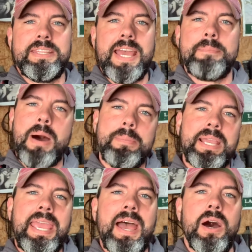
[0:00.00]
that mama
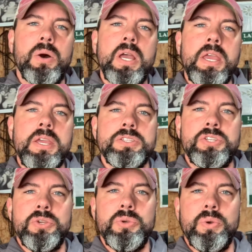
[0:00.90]
cow
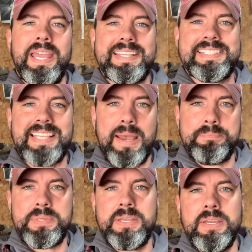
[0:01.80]
to accept